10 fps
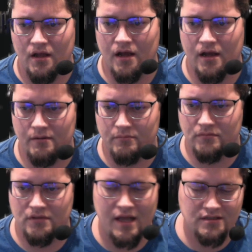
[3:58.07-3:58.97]
um,
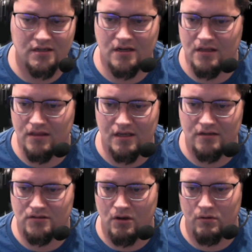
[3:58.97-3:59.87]
lots of neat
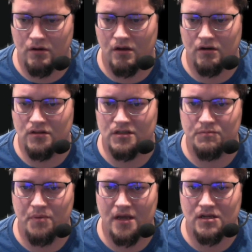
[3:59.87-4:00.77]
things going on on this
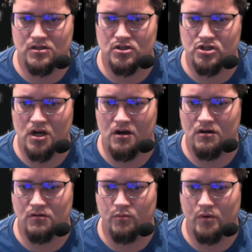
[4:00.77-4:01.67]
page and
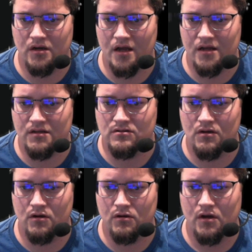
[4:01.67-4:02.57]
shared and whatnot.
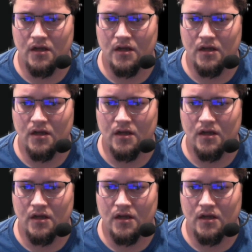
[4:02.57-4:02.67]
So